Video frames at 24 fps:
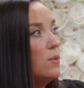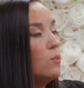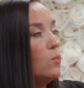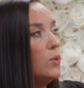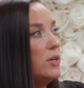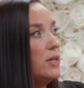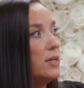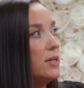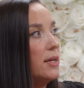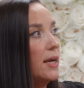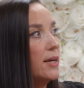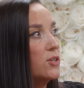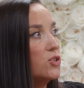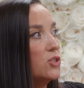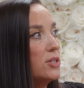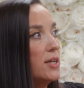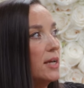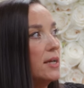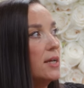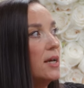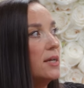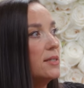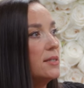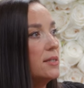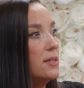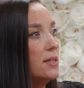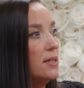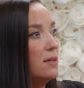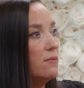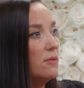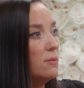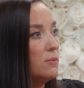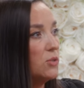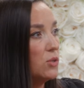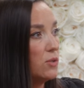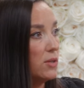we didn't actually take custody of
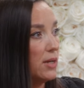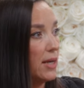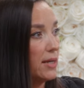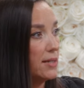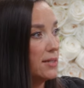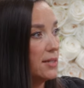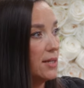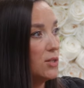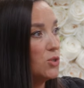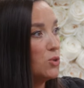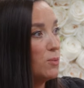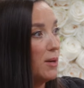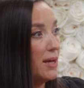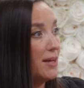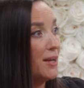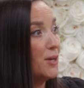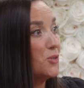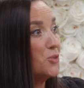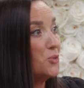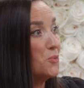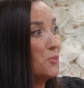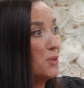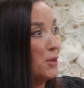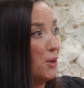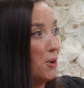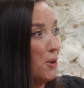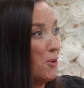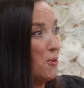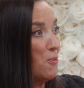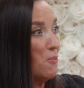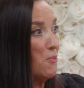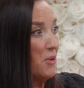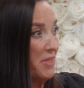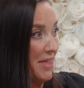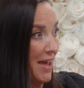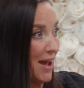them till the next day. So Matt and I actually went
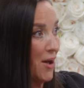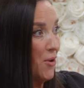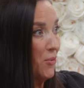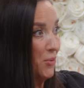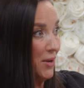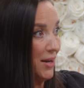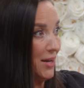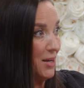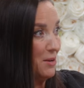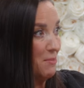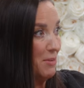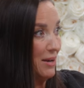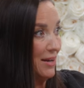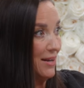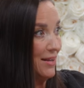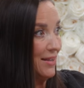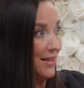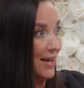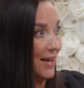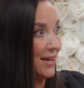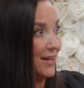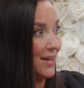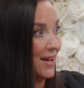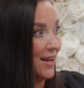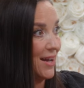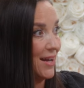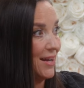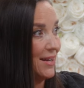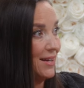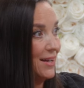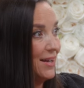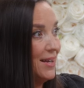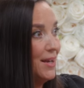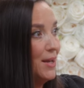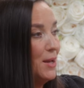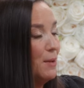home without anybody that night.
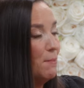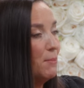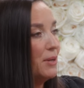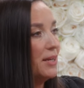Okay.